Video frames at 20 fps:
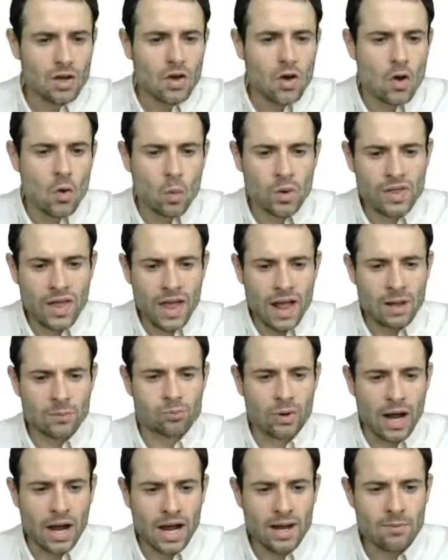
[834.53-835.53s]
With L
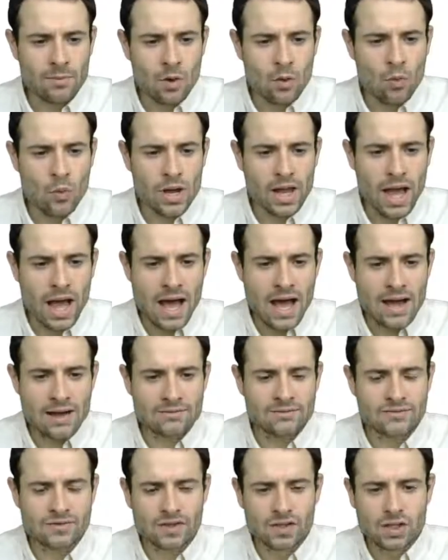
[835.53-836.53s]
prime, we
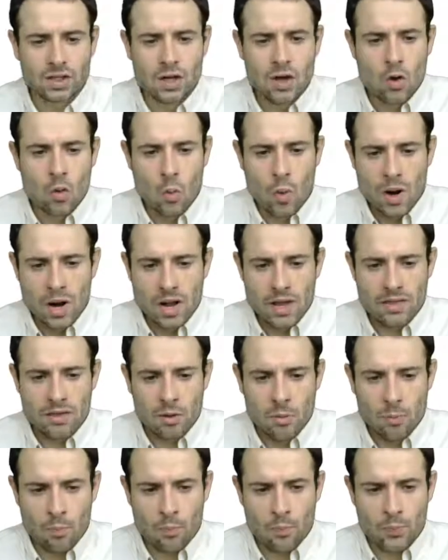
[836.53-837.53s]
have with
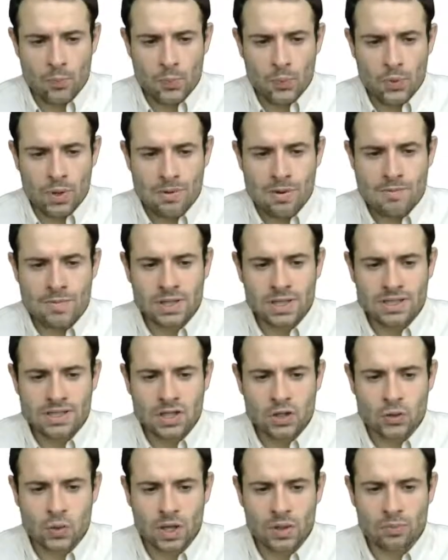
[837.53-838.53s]
probability
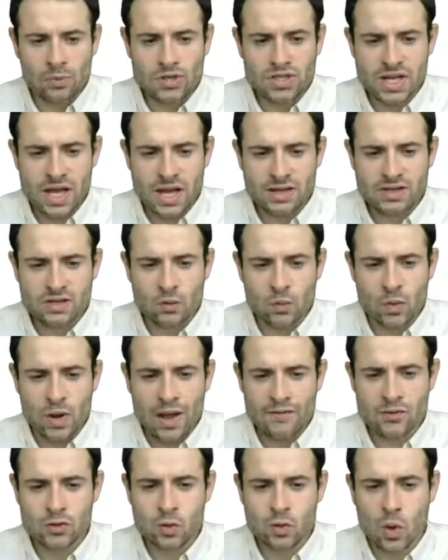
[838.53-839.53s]
20%, we
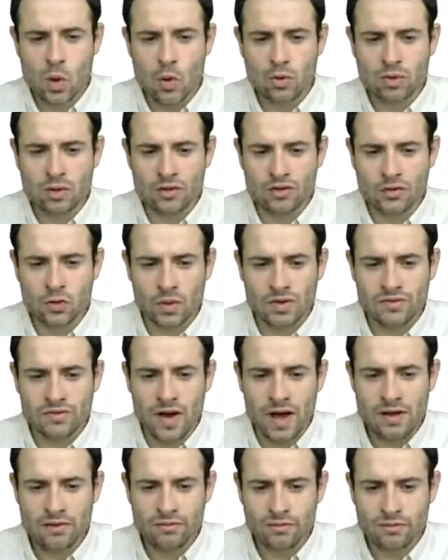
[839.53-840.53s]
have square root of
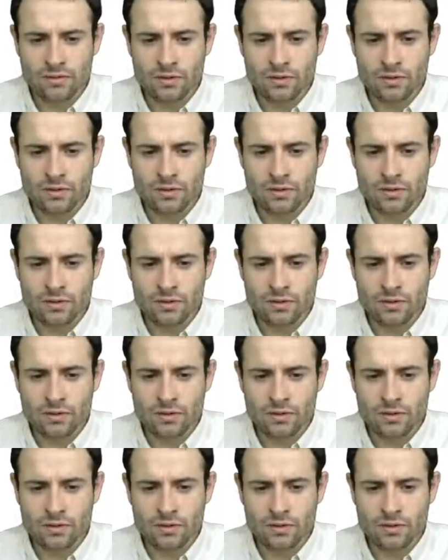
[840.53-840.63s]
25.